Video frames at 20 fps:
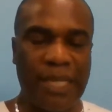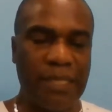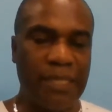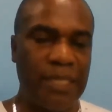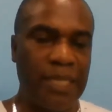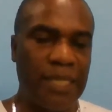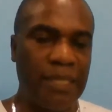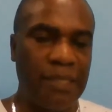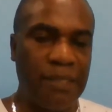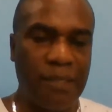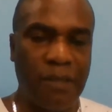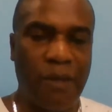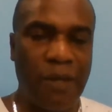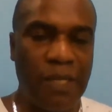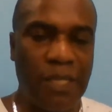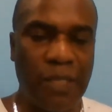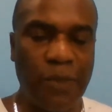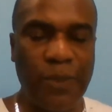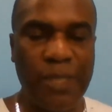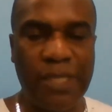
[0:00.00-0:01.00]
That song
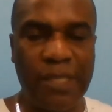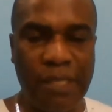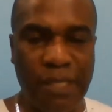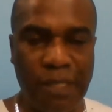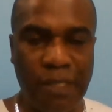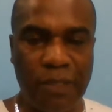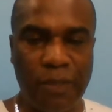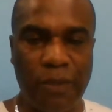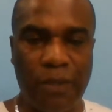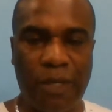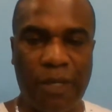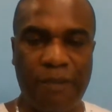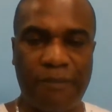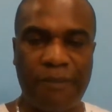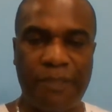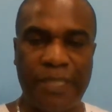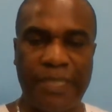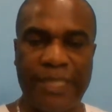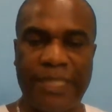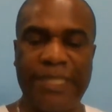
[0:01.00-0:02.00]
that we sing so
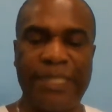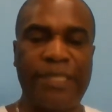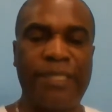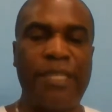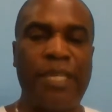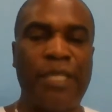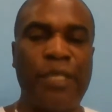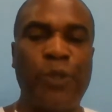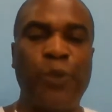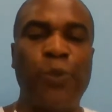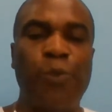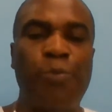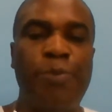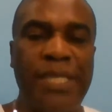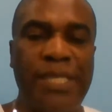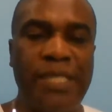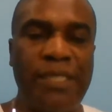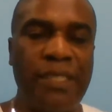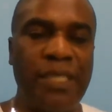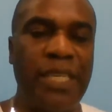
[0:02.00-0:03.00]
often, he's not too
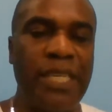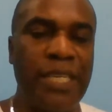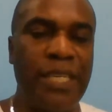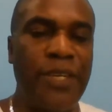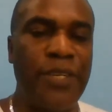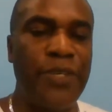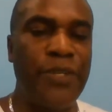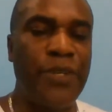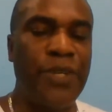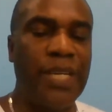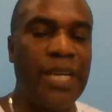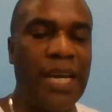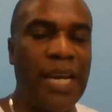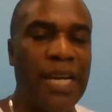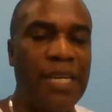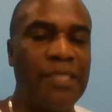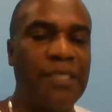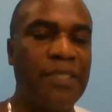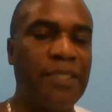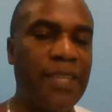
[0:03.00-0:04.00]
busy to hear your
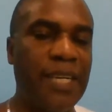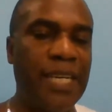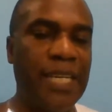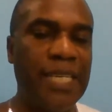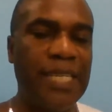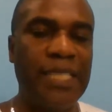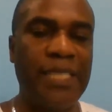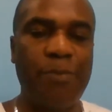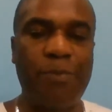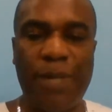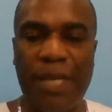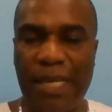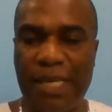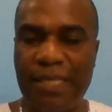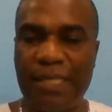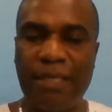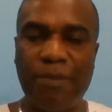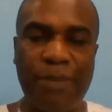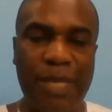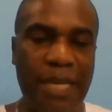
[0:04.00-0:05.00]
heart's cry, he's
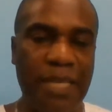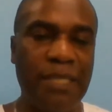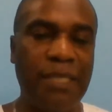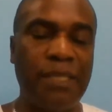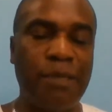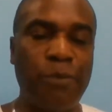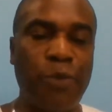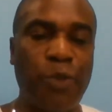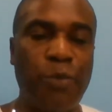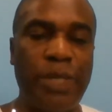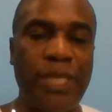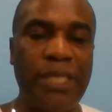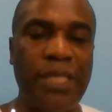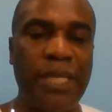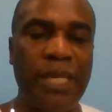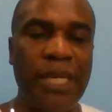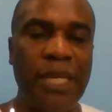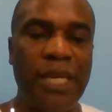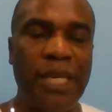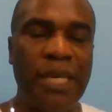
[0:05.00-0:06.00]
passing by this moment.
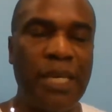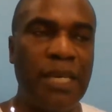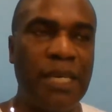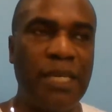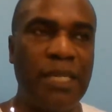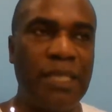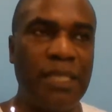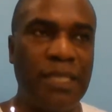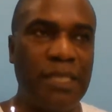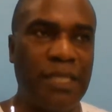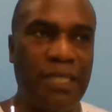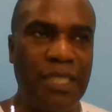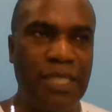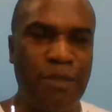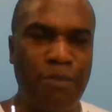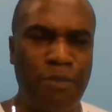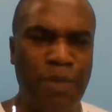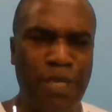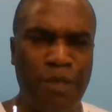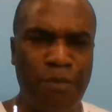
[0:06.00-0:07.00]
It didn't
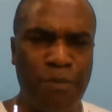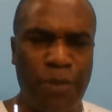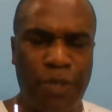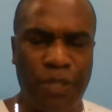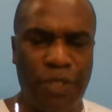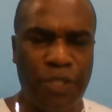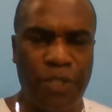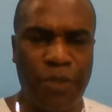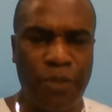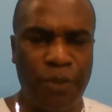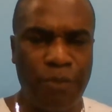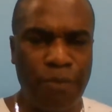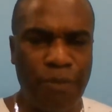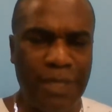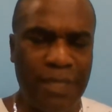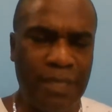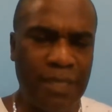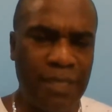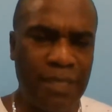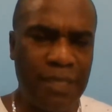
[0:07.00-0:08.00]
mean much to
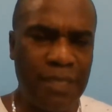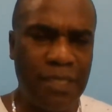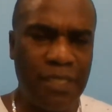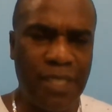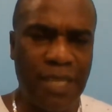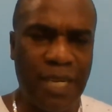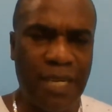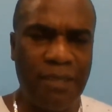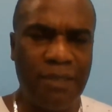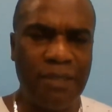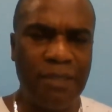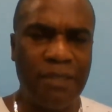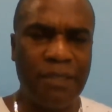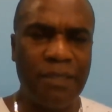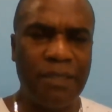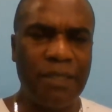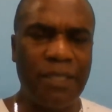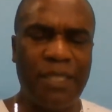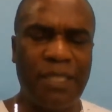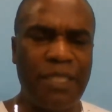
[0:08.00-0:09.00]
Mrs. Jairus.
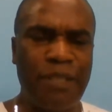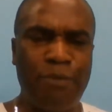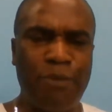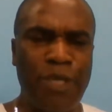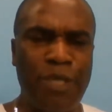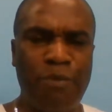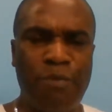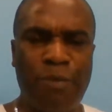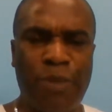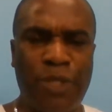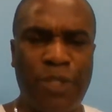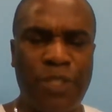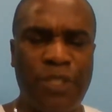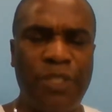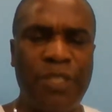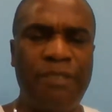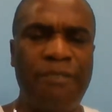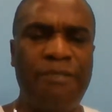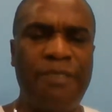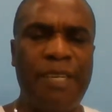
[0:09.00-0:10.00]
It didn't mean much to
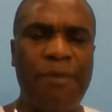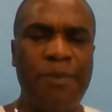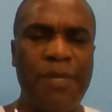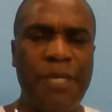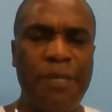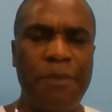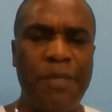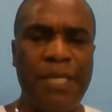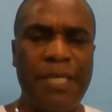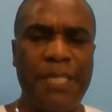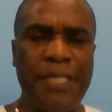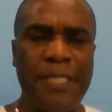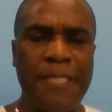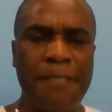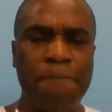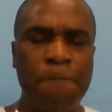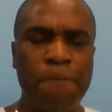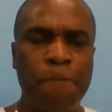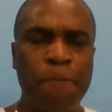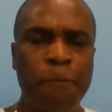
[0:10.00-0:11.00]
the family, because
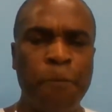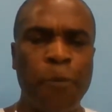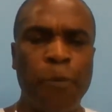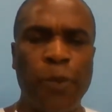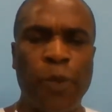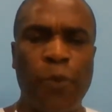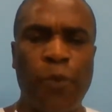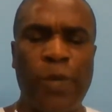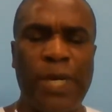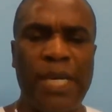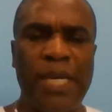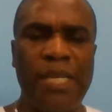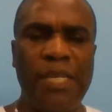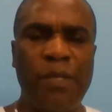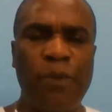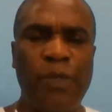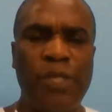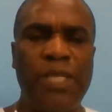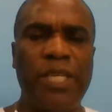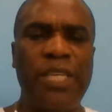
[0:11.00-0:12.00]
while he
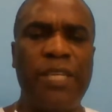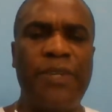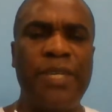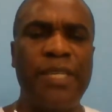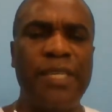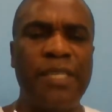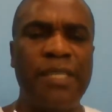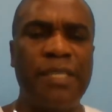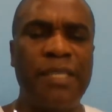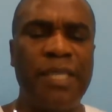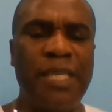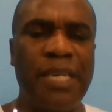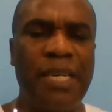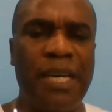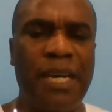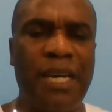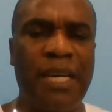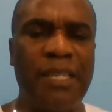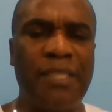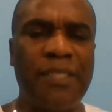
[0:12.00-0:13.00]
was hearing the
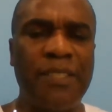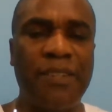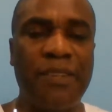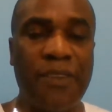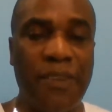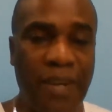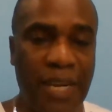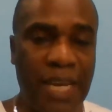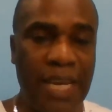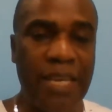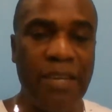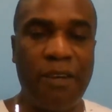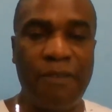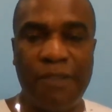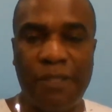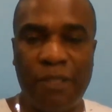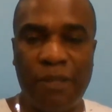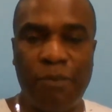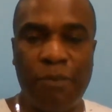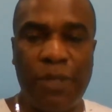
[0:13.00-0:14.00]
heart's cry of
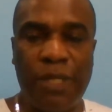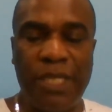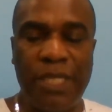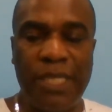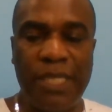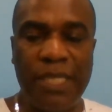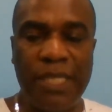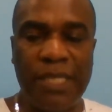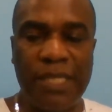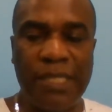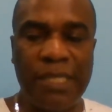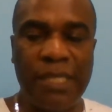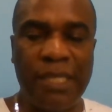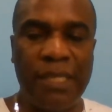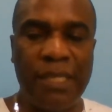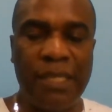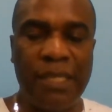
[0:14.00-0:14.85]
somebody else,